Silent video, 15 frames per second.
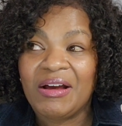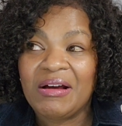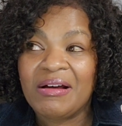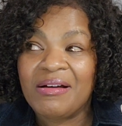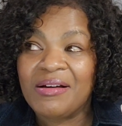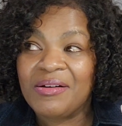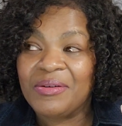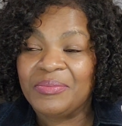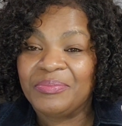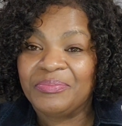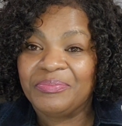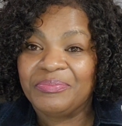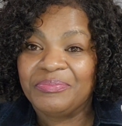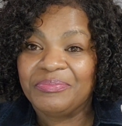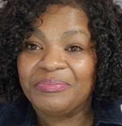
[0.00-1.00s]
um,
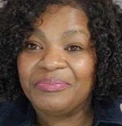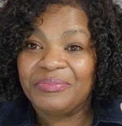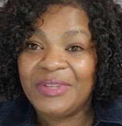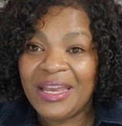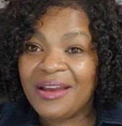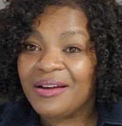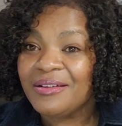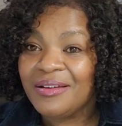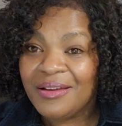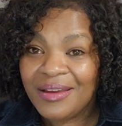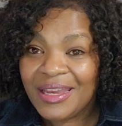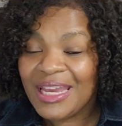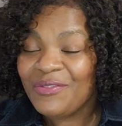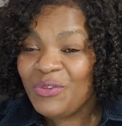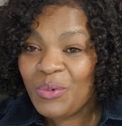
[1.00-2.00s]
yeah,
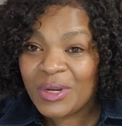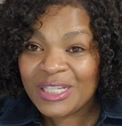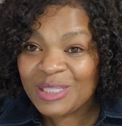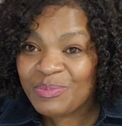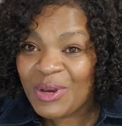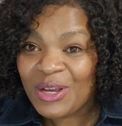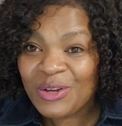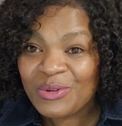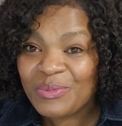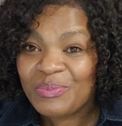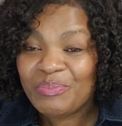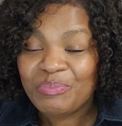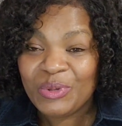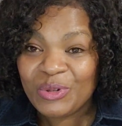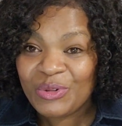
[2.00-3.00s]
if you want to smell
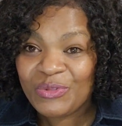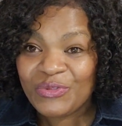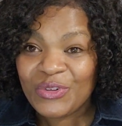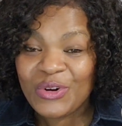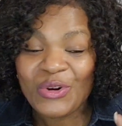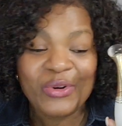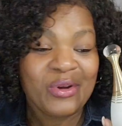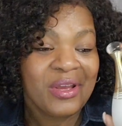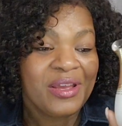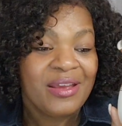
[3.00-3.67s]
beautiful,